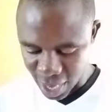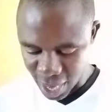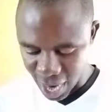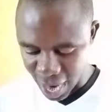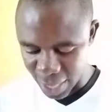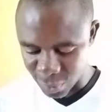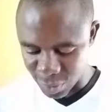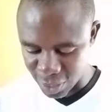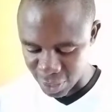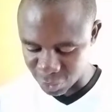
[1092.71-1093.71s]
I,
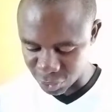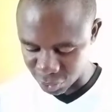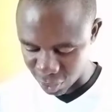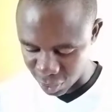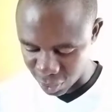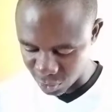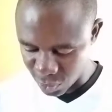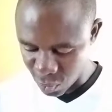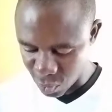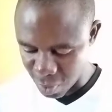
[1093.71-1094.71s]
William Strong,
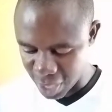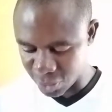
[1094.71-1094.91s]
went